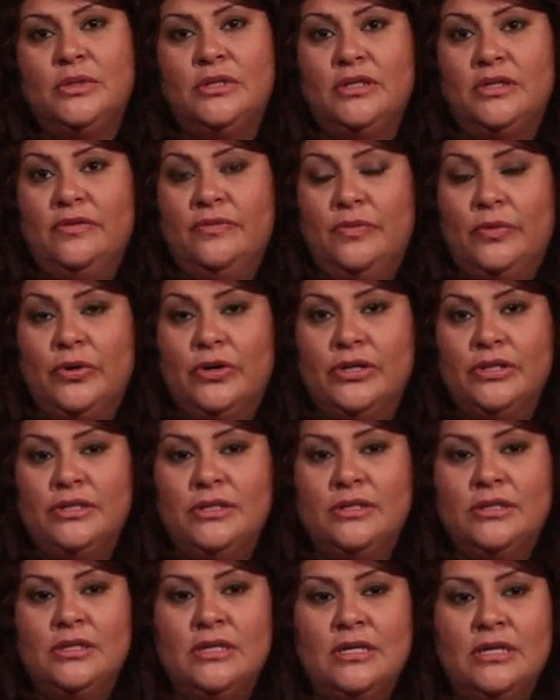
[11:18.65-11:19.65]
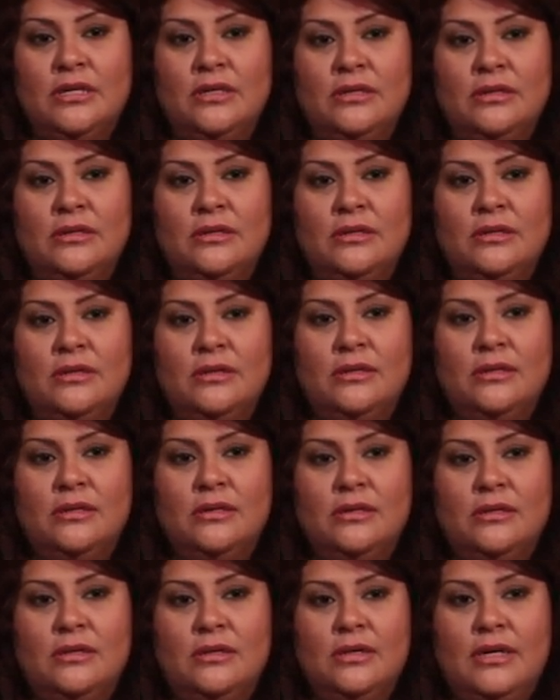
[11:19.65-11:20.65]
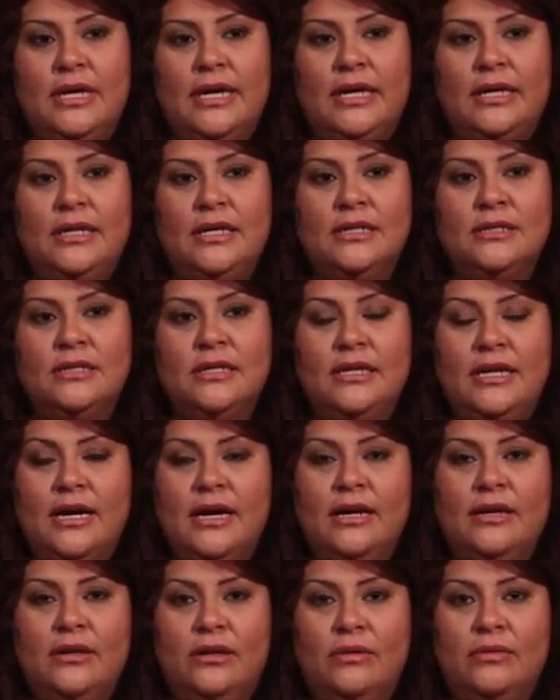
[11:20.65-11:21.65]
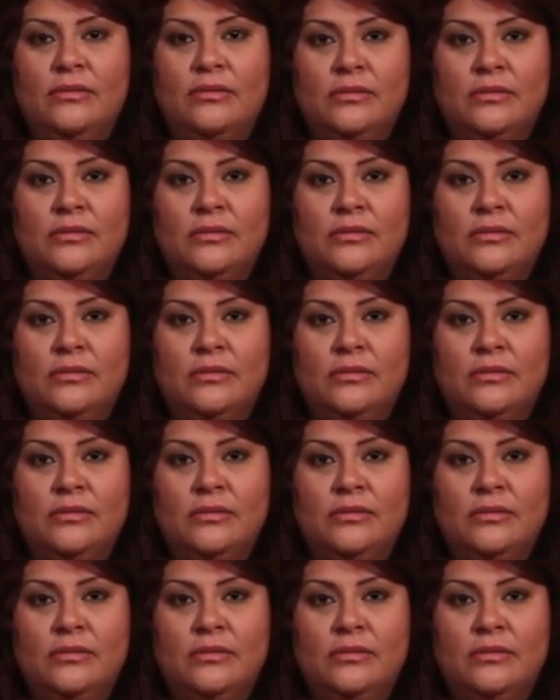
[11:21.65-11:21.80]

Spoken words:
divorce. And he said, yeah, I know.